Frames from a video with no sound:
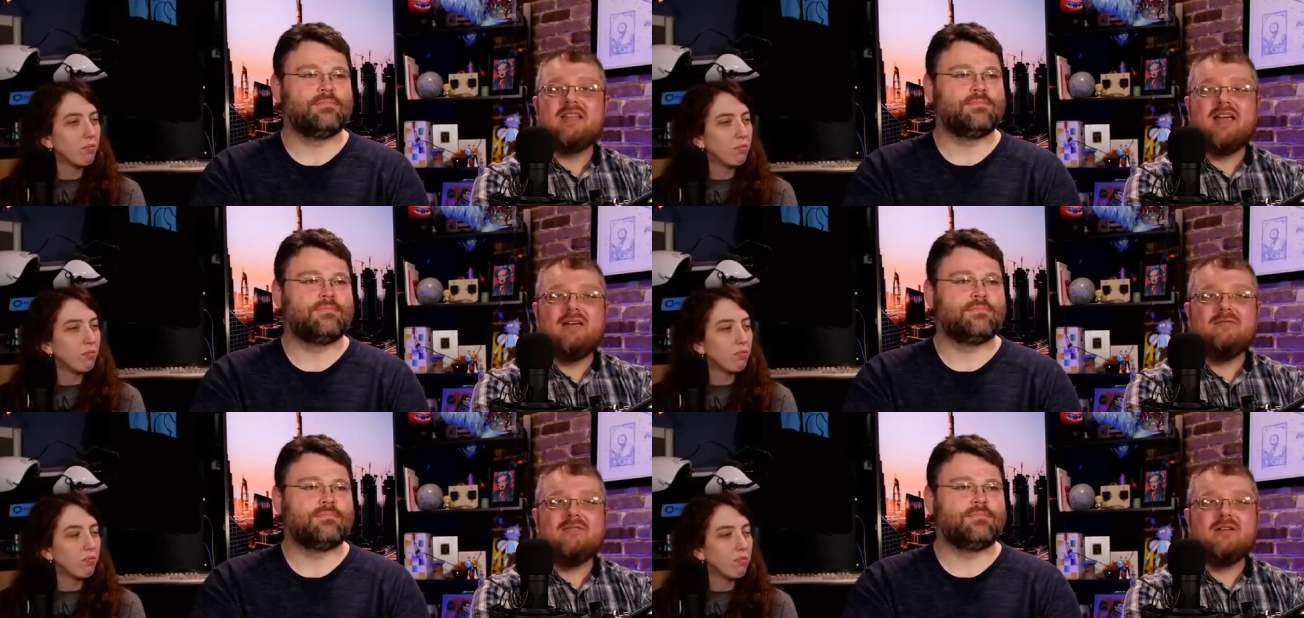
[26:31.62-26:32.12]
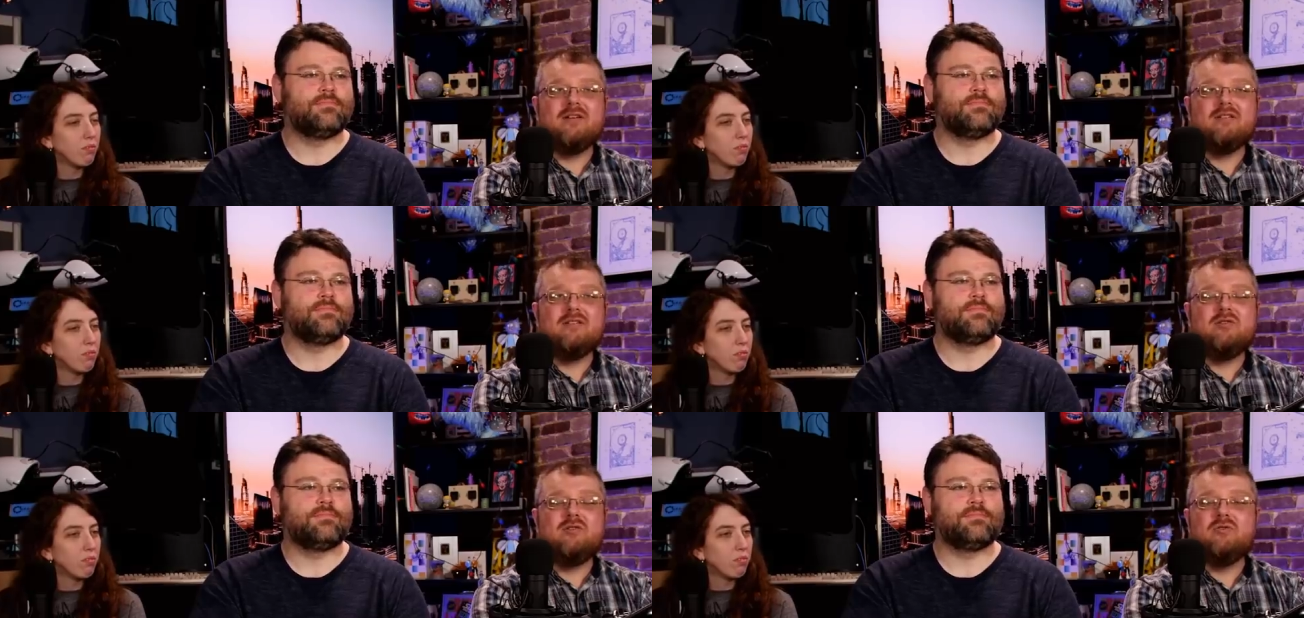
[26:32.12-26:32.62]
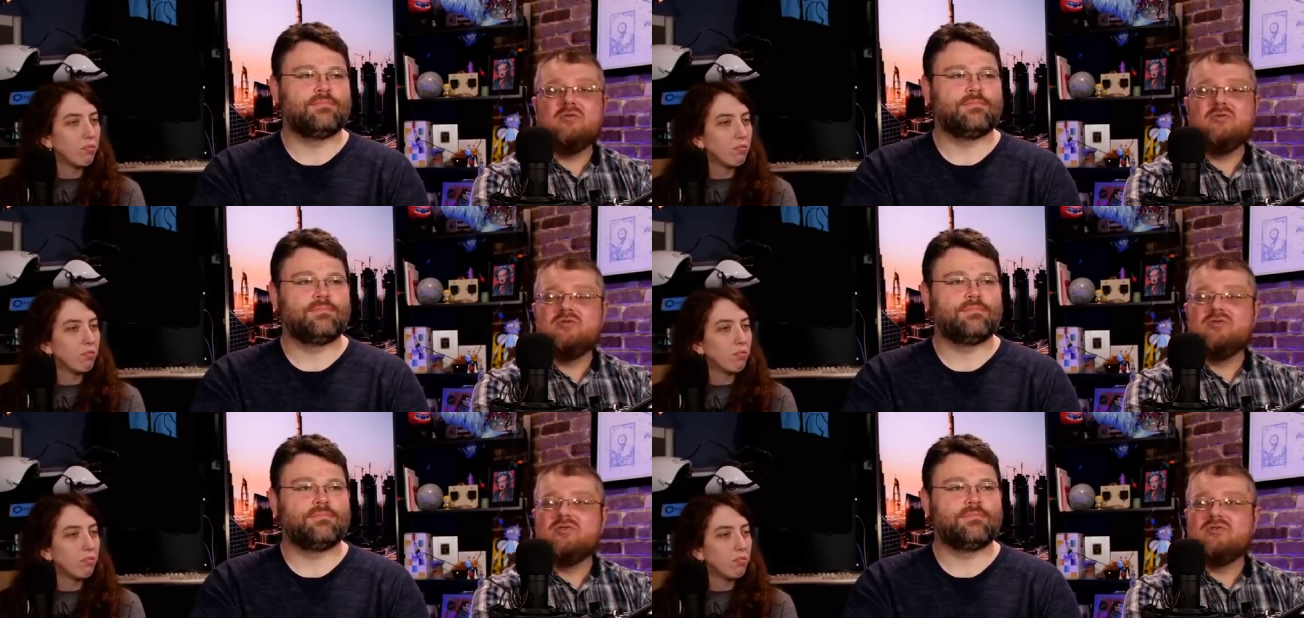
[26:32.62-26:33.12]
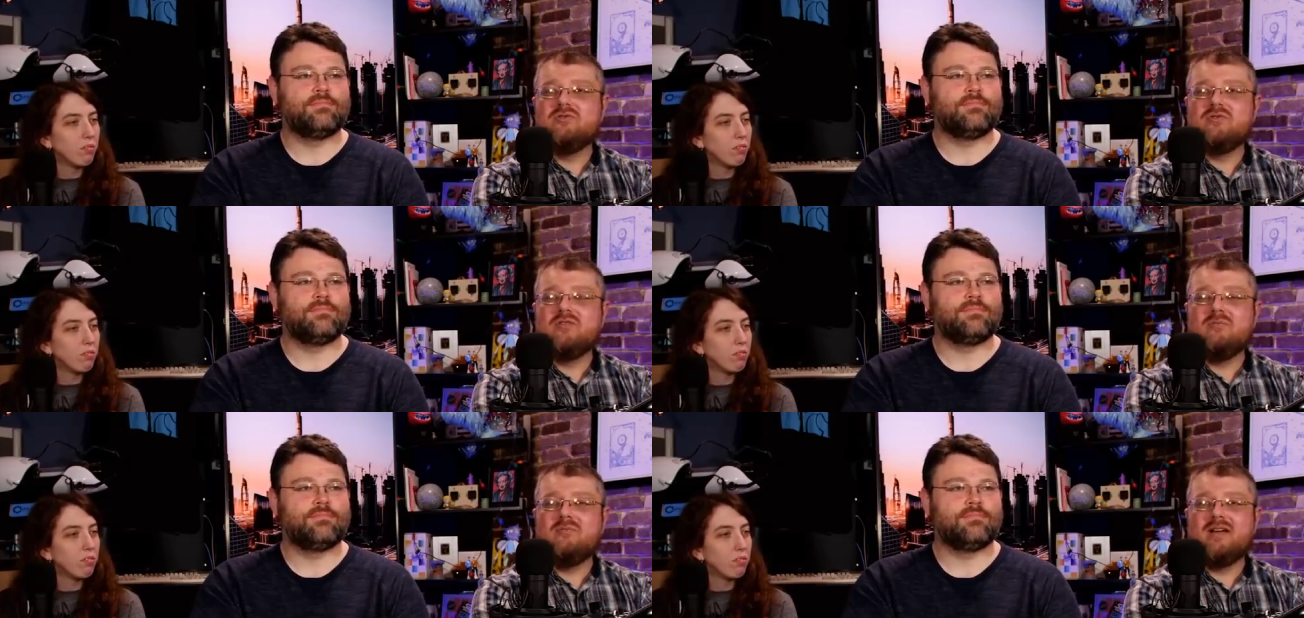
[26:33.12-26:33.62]
Speaker 1: that have a huge
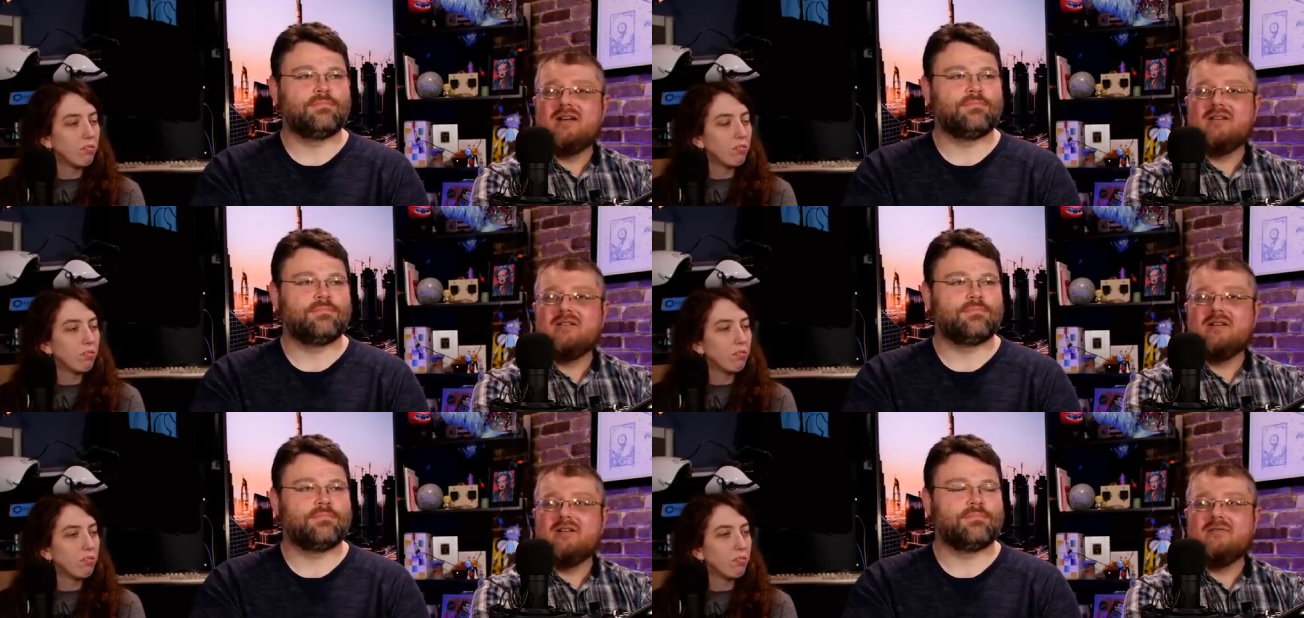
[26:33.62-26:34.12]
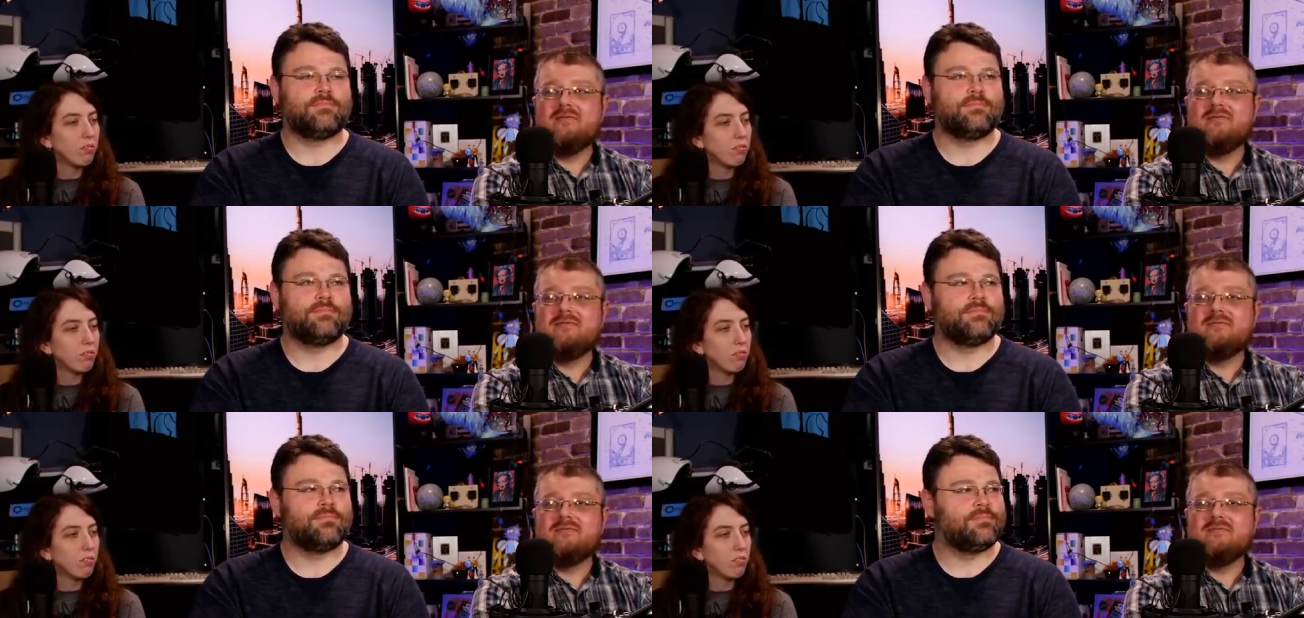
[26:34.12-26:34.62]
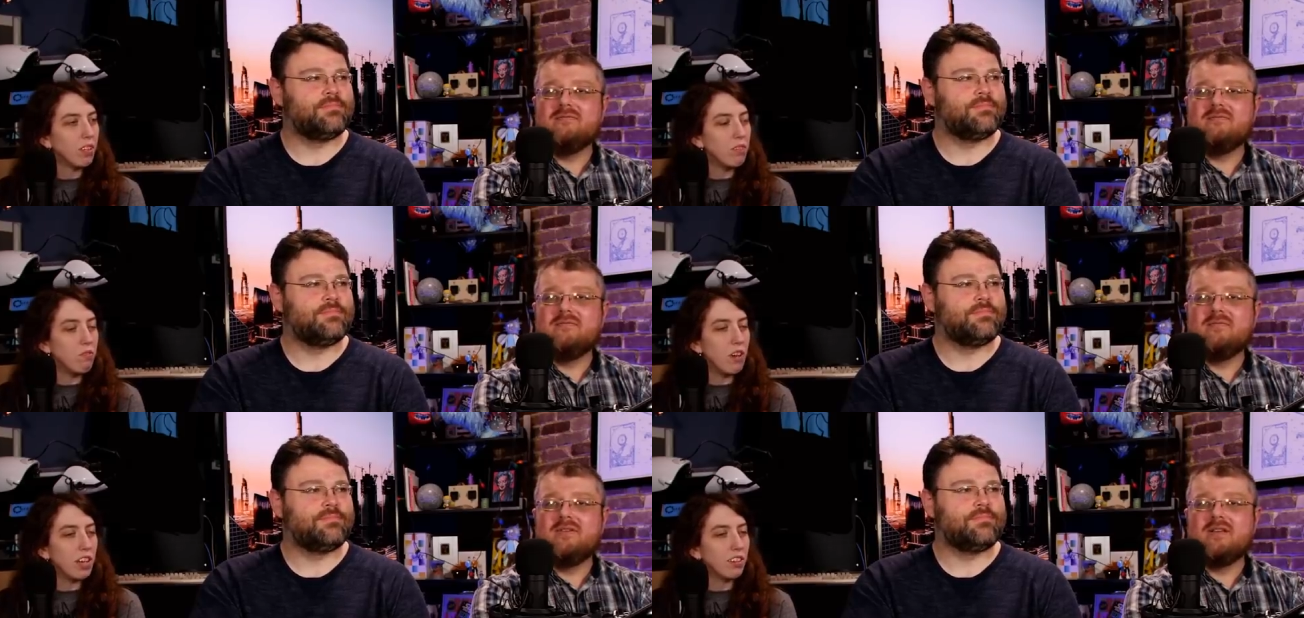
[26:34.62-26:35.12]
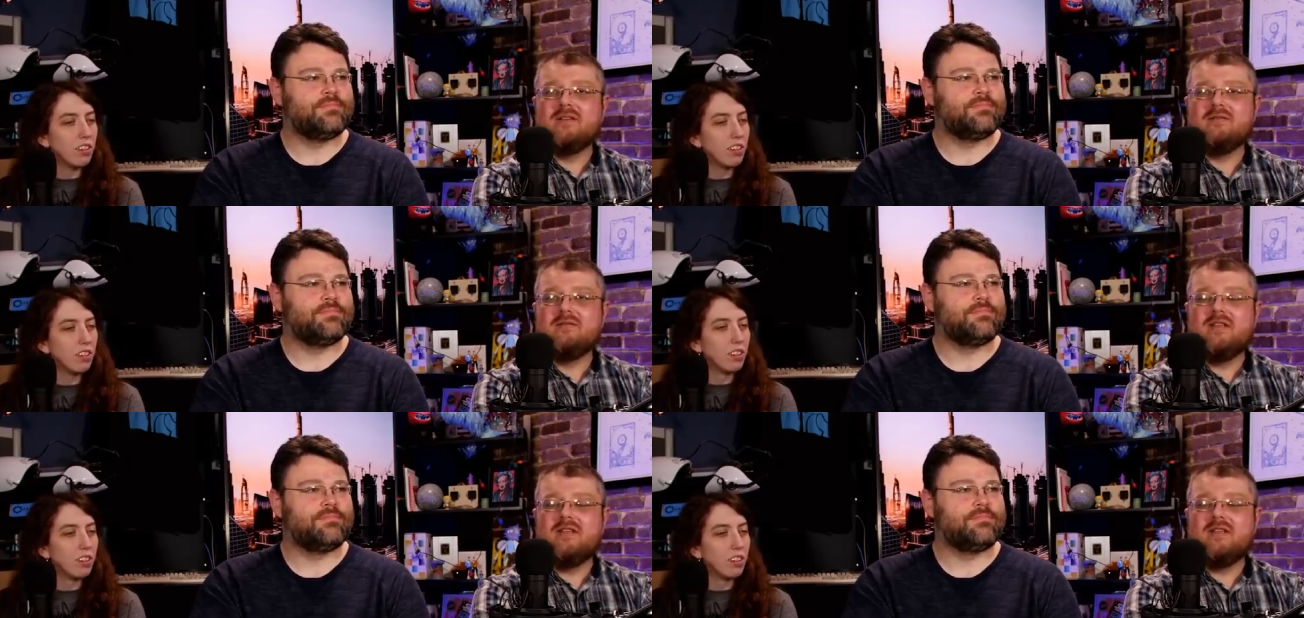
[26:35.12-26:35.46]
amount of uh, infected.